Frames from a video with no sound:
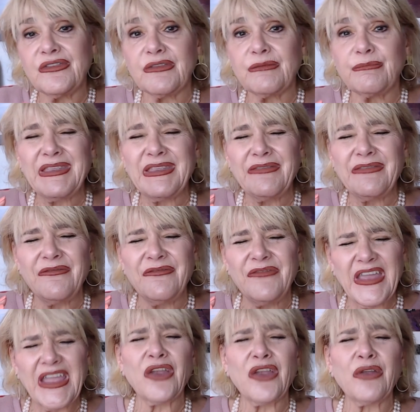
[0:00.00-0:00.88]
be
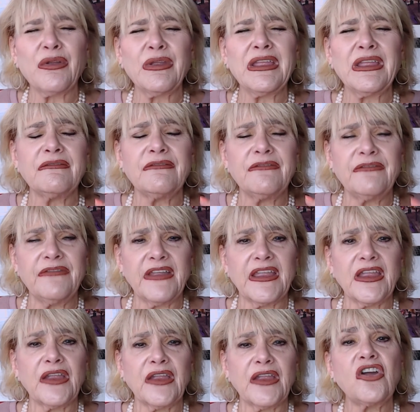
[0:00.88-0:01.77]
very,
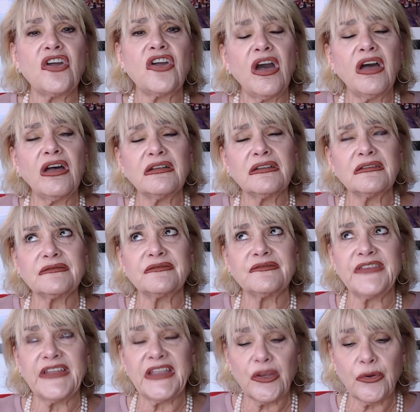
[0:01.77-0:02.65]
very,
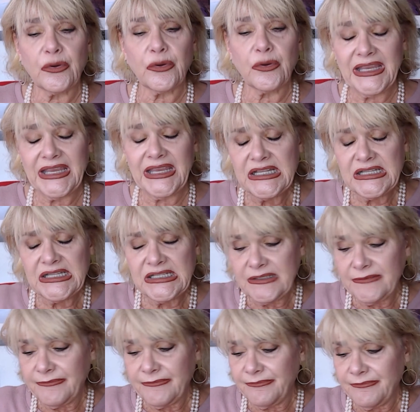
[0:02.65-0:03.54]
very
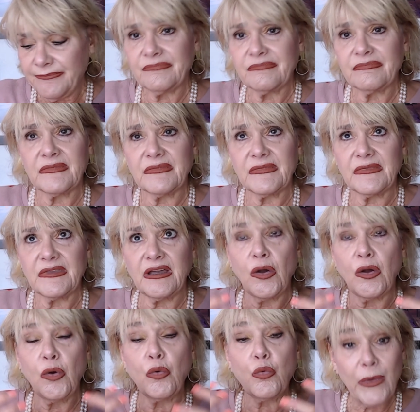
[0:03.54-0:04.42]

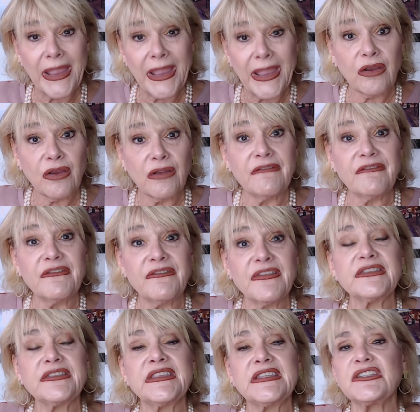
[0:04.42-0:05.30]
aware of
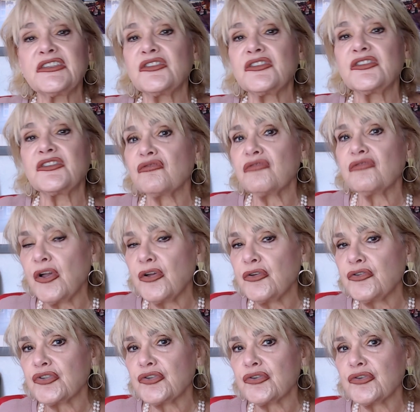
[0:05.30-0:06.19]
the
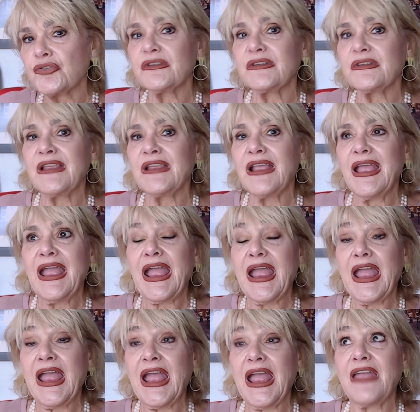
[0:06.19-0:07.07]
disclosures
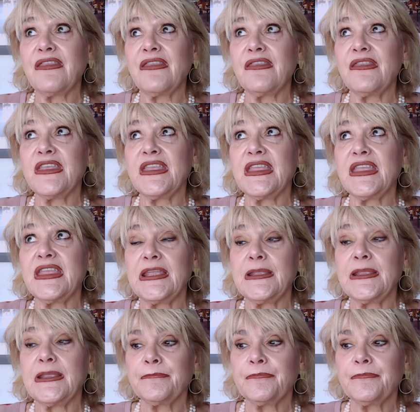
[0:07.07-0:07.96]
and the